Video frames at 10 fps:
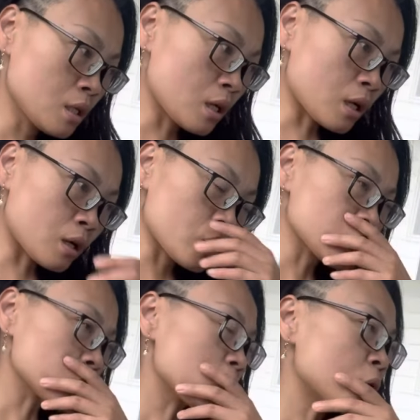uh,
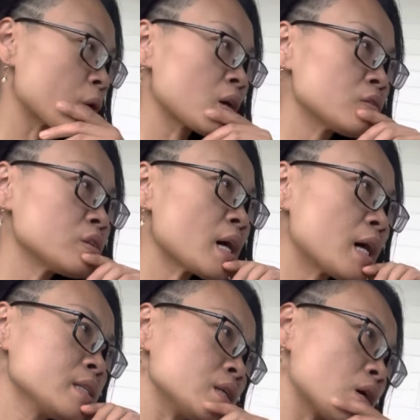whether you're aware of
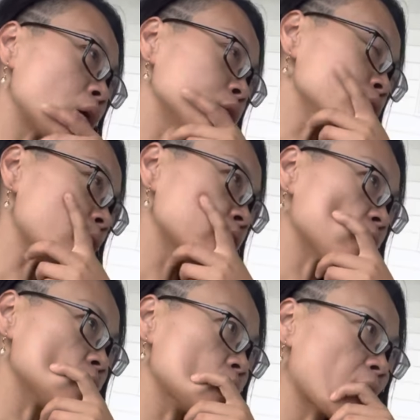that and how to
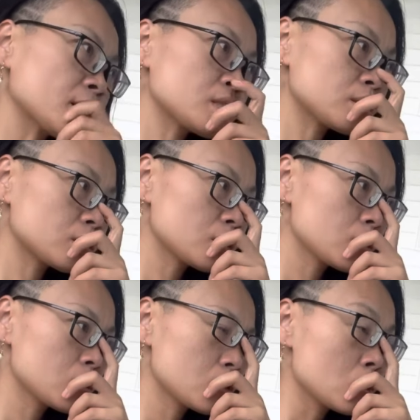navigate that.
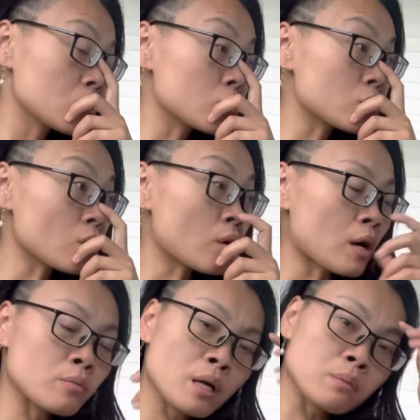So I
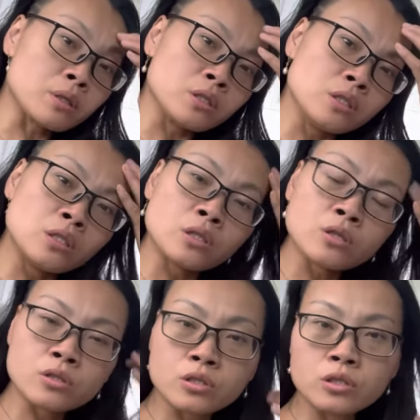remember
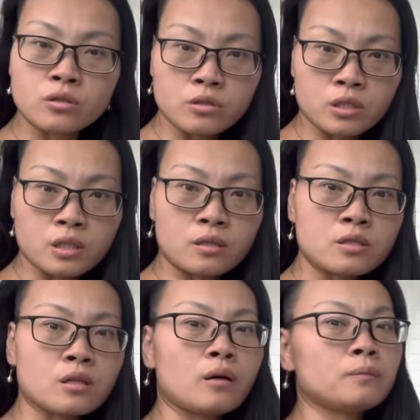years, years, years
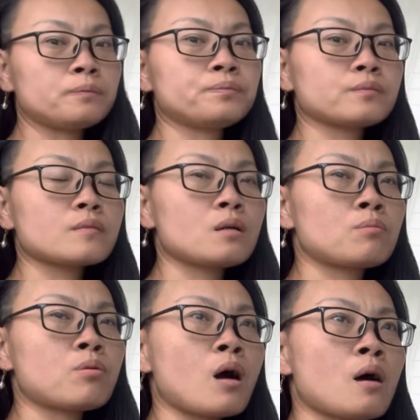ago,
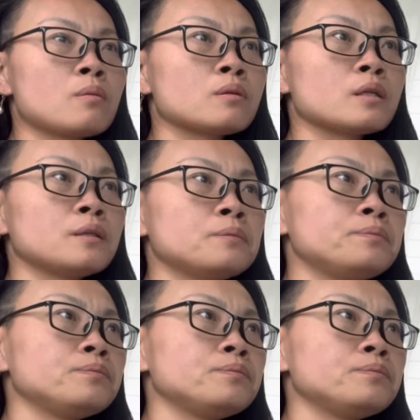probably